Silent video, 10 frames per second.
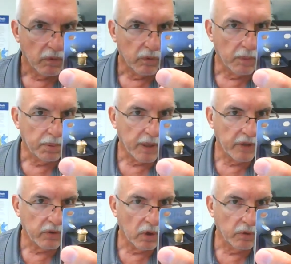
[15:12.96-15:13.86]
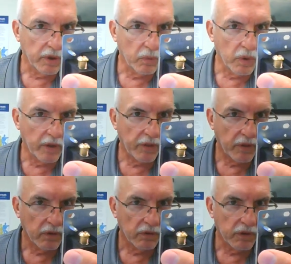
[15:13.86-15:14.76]
replace only with
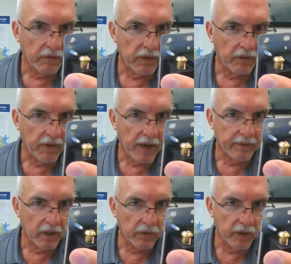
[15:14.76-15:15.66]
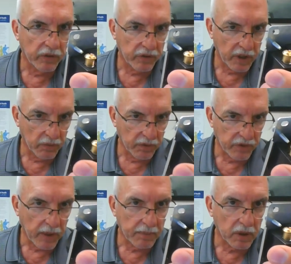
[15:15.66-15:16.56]
75 degrees C
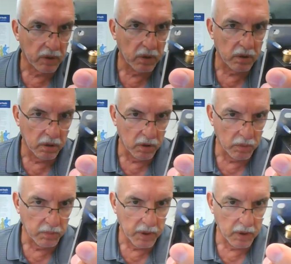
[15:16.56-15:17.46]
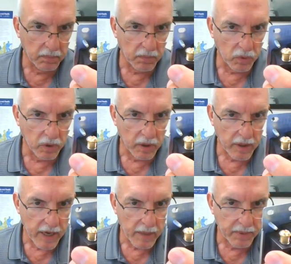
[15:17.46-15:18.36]
receptacle, aluminum or
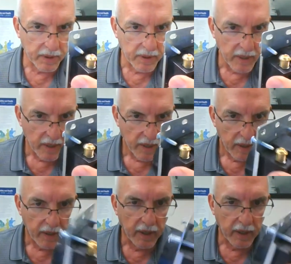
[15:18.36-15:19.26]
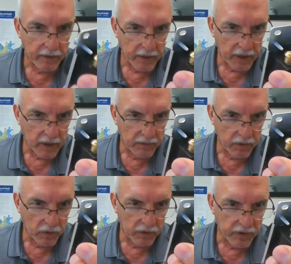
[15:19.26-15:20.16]
copper, and they give
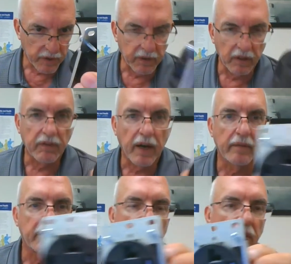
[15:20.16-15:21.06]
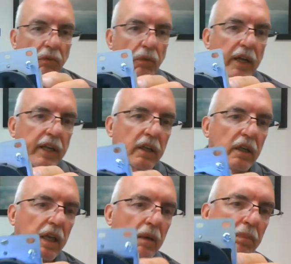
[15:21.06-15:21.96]
you a 75 C rating and
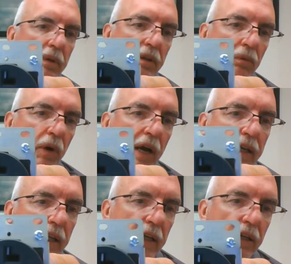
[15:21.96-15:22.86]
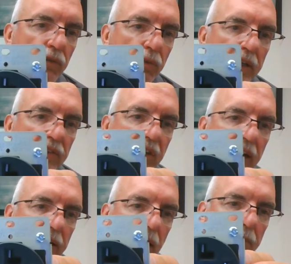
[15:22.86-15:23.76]
all that, but the writing is right
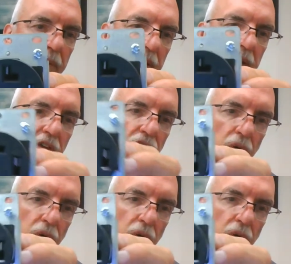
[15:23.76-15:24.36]
side up in this